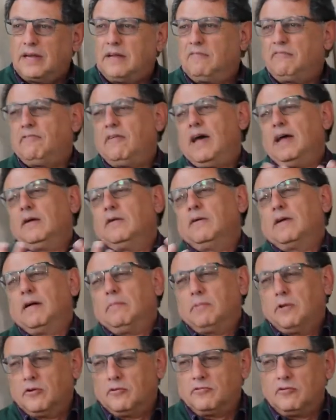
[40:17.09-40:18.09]
If I got a
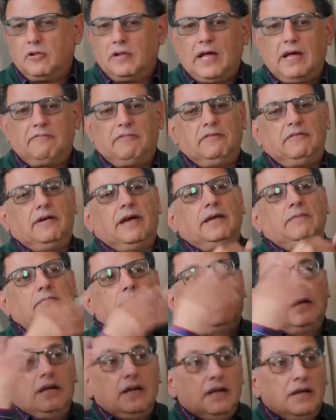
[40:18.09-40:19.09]
beautiful life, if
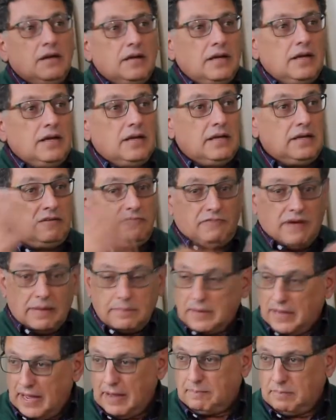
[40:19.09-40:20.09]
I'm
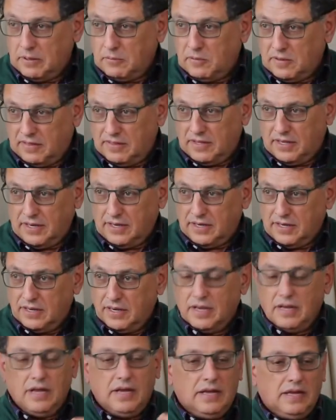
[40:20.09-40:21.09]
happy with him,
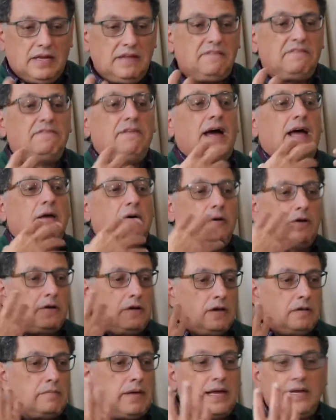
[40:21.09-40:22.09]
if I got
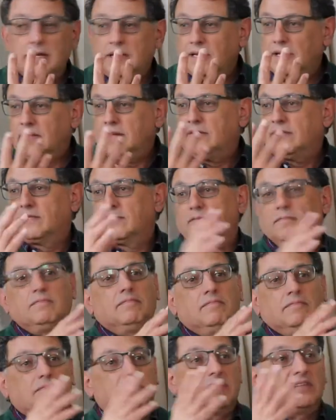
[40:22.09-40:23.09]
all my needs
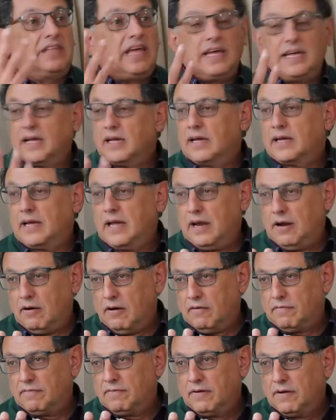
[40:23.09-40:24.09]
taken care
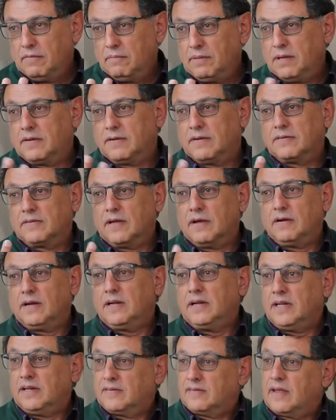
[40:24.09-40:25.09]
of, because the only
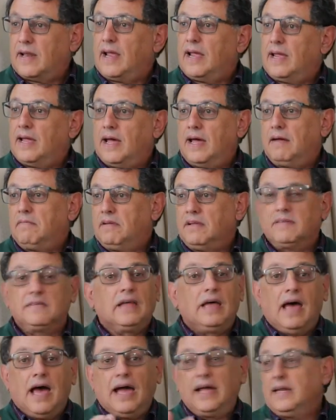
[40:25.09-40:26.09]
needs that I have is
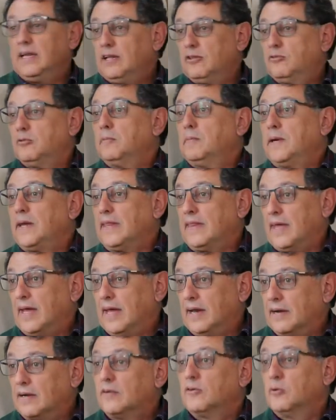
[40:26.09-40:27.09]
I need to breathe
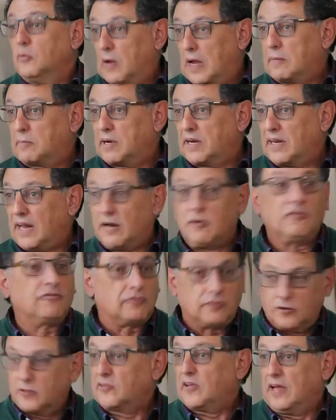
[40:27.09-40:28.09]
air. Do I breathe air? Of
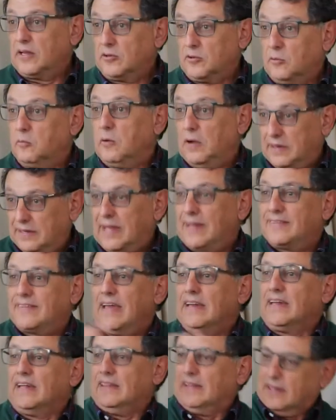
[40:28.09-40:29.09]
course I do. Well, that's a
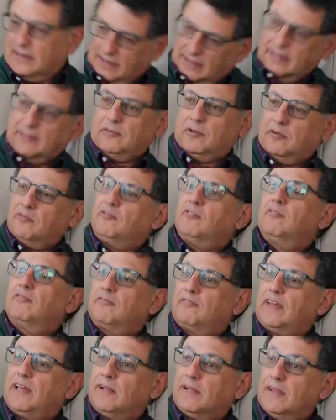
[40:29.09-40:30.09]
need that has been
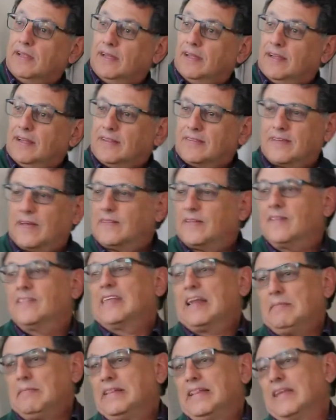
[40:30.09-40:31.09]
fulfilled. So don't
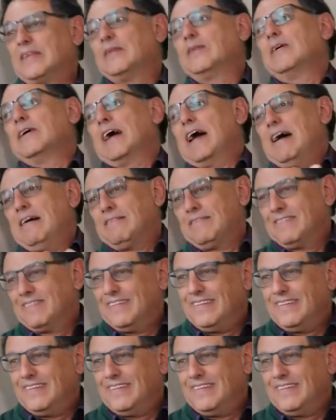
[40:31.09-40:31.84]
tell me that you don't have.